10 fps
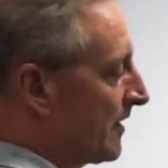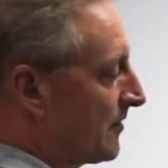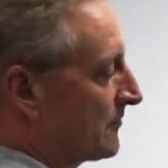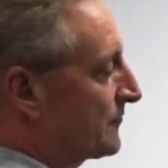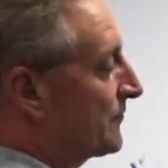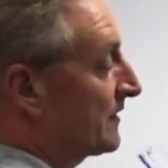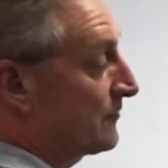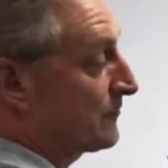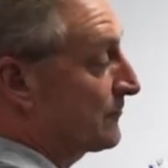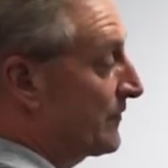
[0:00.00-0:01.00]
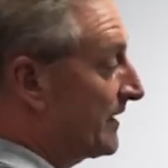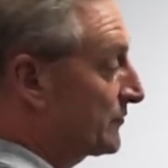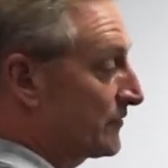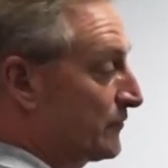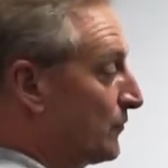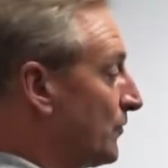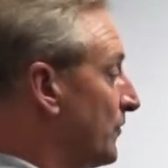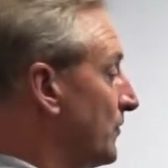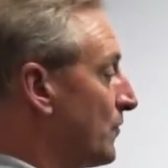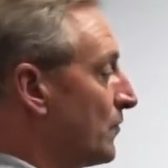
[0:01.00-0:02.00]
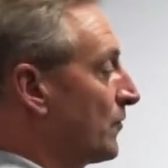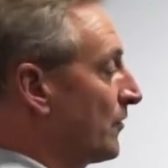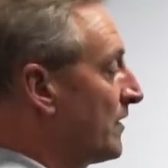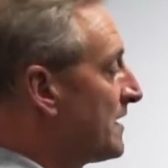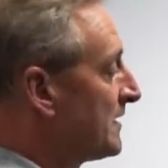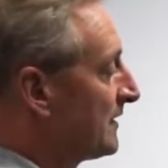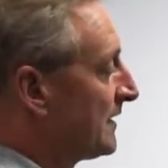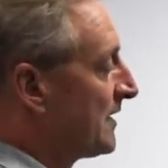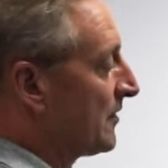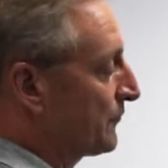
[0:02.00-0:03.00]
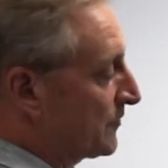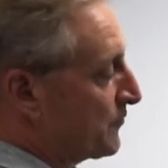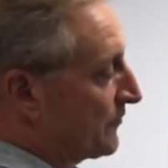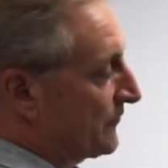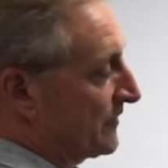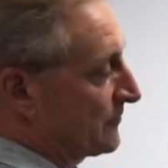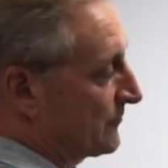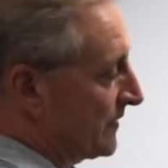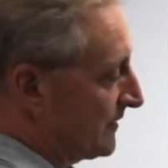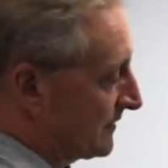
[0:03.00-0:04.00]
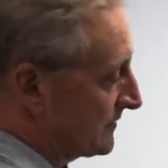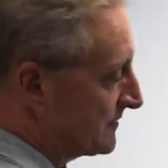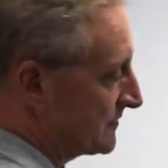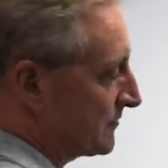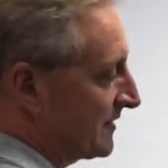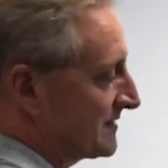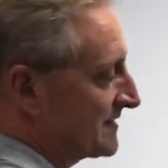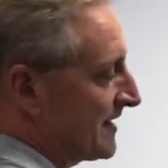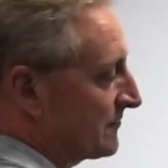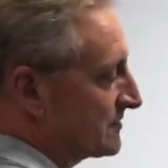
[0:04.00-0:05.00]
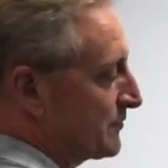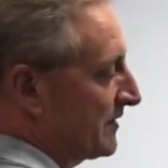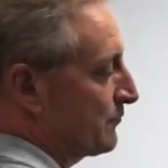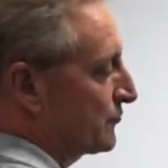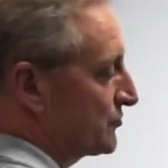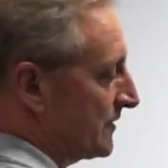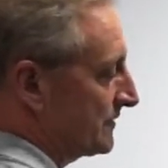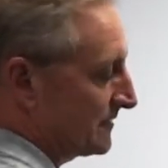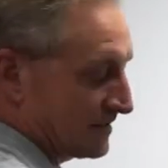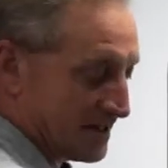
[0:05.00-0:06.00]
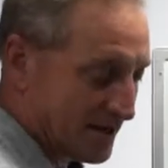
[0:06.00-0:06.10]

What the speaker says: of either the factory floor or a football field, right? And so that sound is being projected